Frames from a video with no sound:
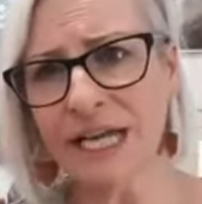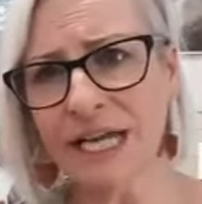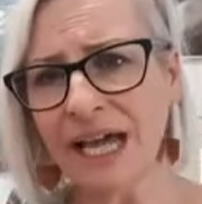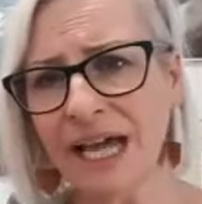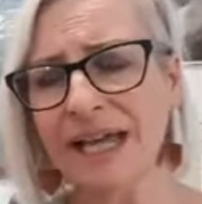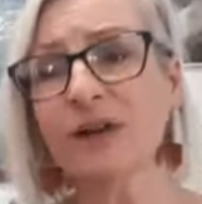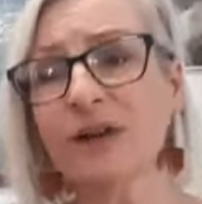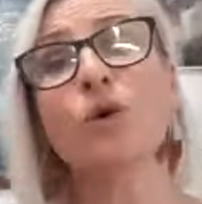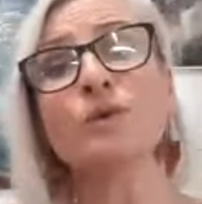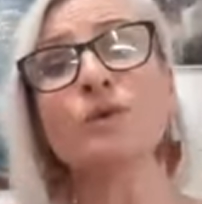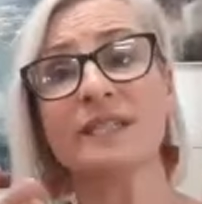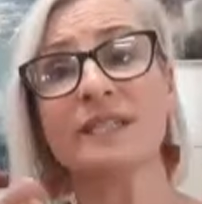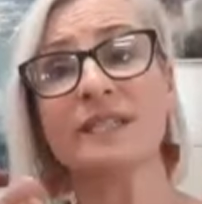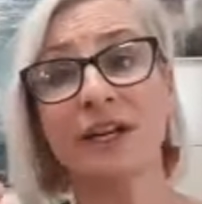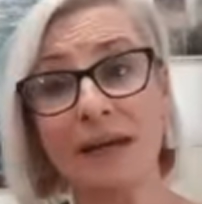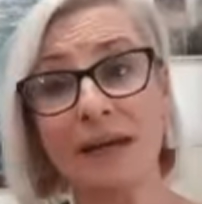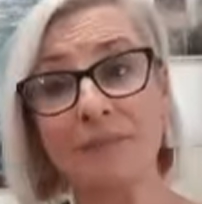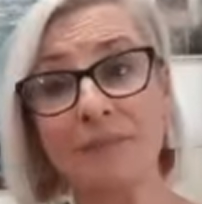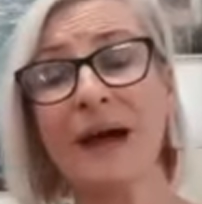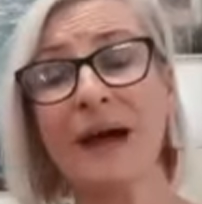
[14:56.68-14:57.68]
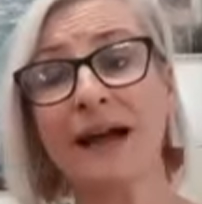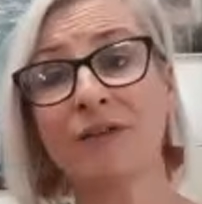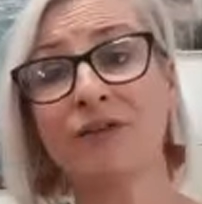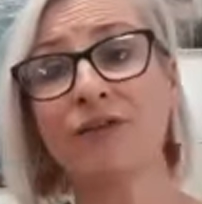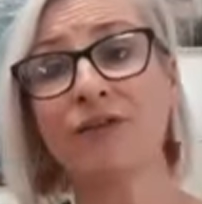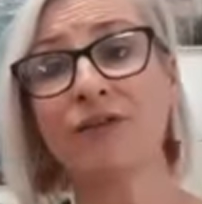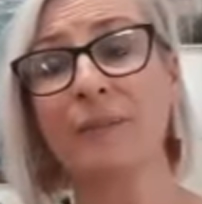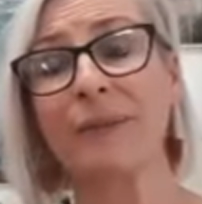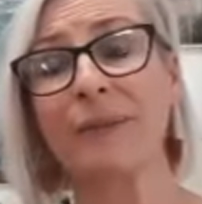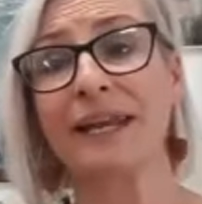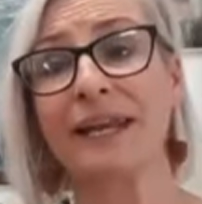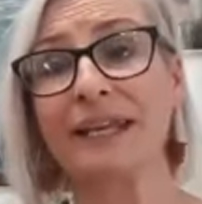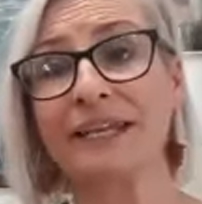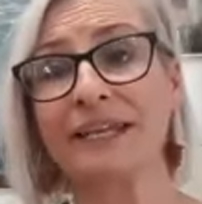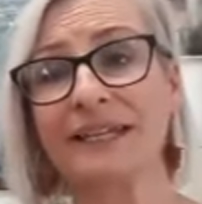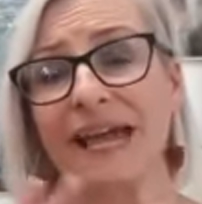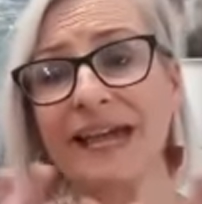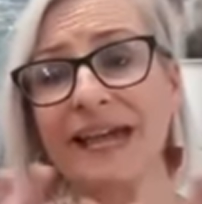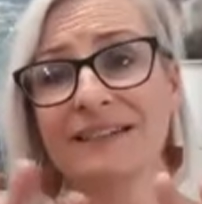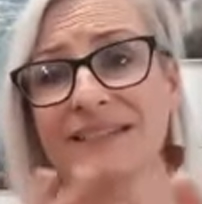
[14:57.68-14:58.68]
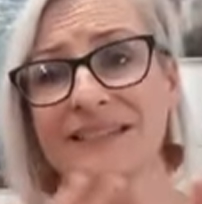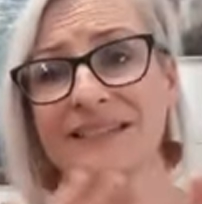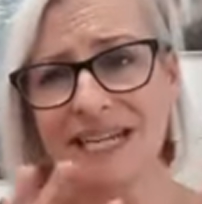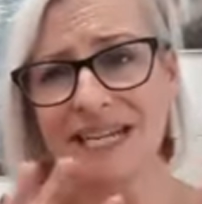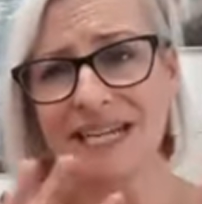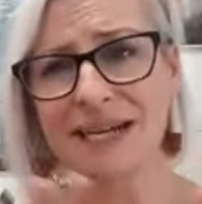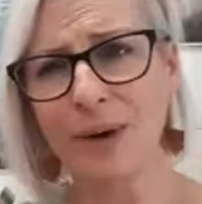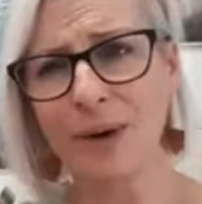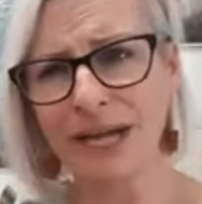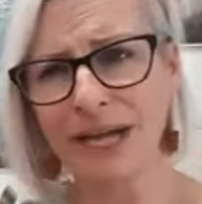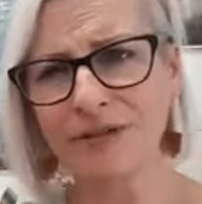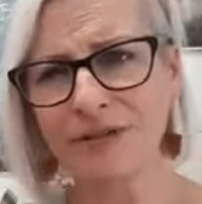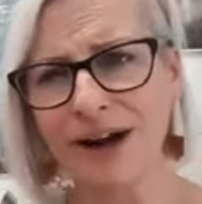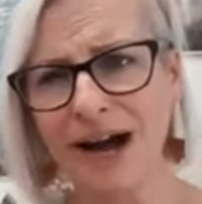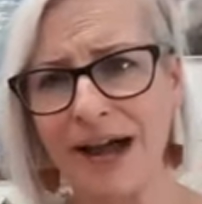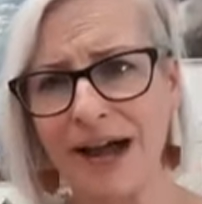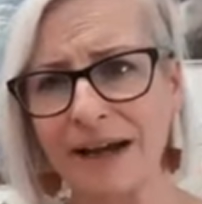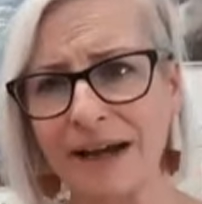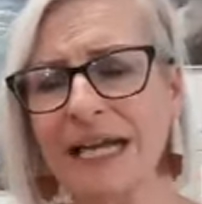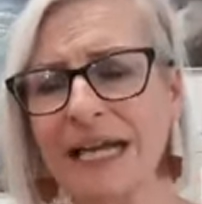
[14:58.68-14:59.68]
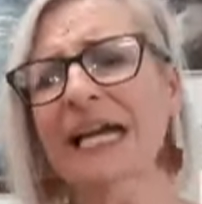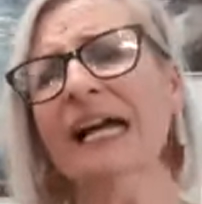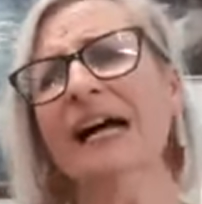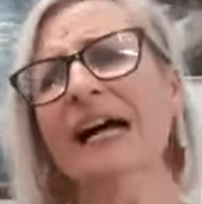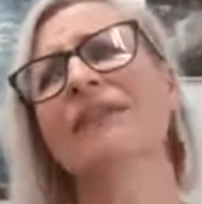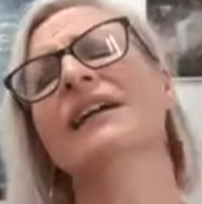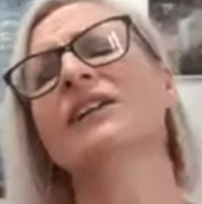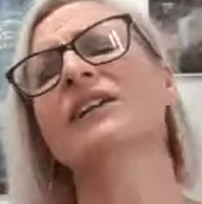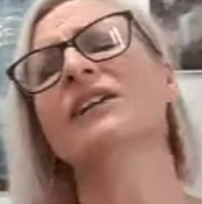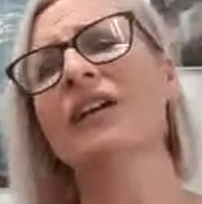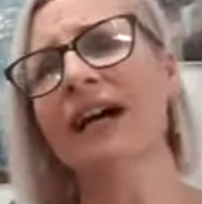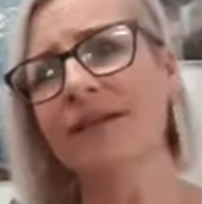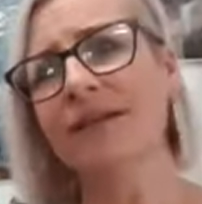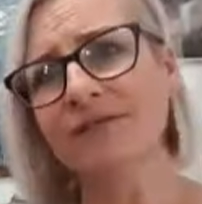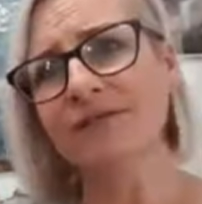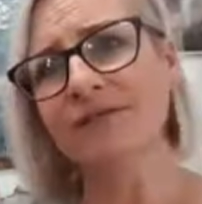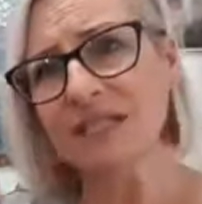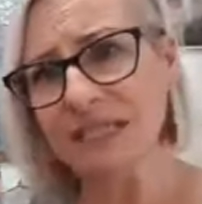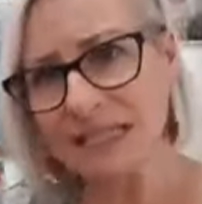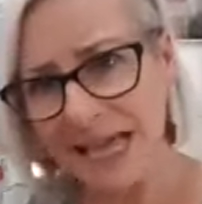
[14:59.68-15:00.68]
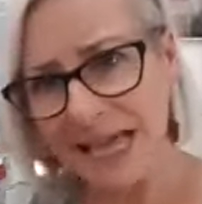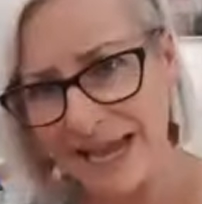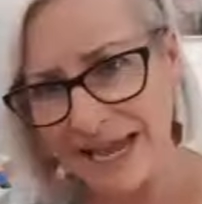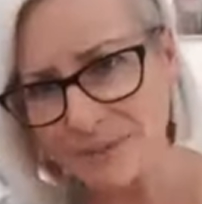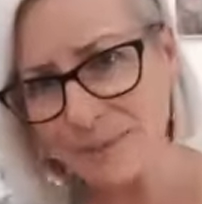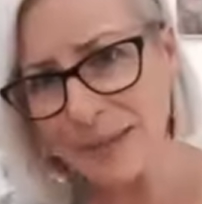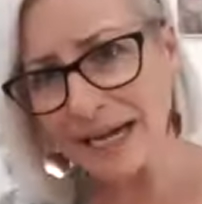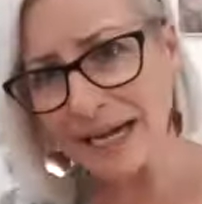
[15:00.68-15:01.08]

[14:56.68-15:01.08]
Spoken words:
And also get back from it and see where you're at. And then you have to lay it back